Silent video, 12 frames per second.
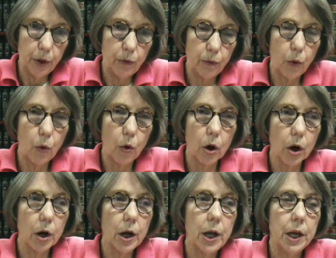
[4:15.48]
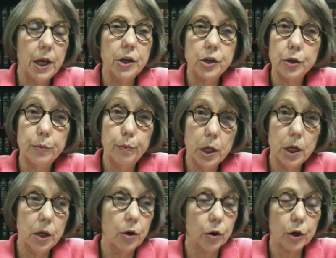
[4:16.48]
before he should
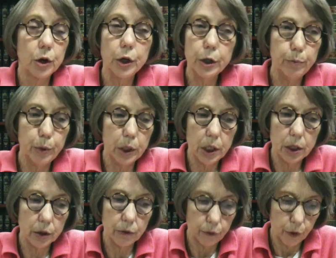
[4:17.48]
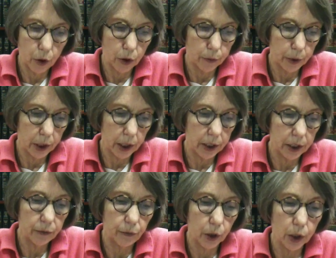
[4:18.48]
be or could be confirmed in
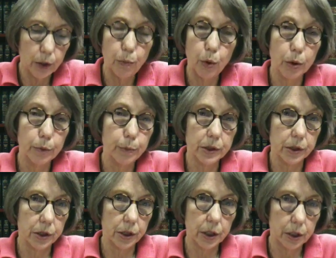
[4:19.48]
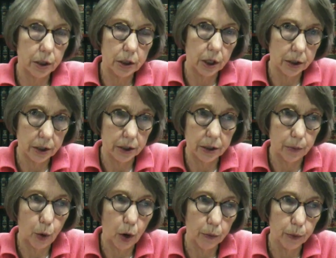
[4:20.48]
this very important position at the Justice
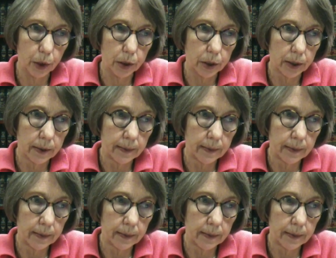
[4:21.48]
Department.